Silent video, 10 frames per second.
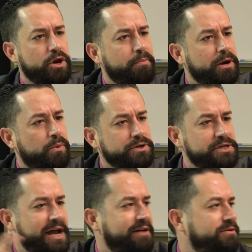Nobody wants
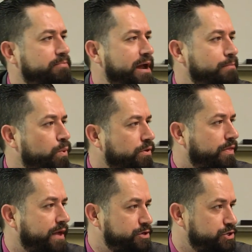to have to pay more
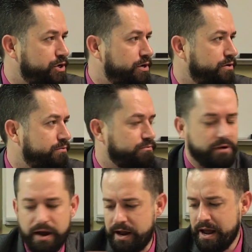than they should,
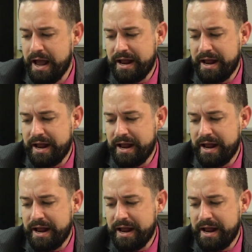right?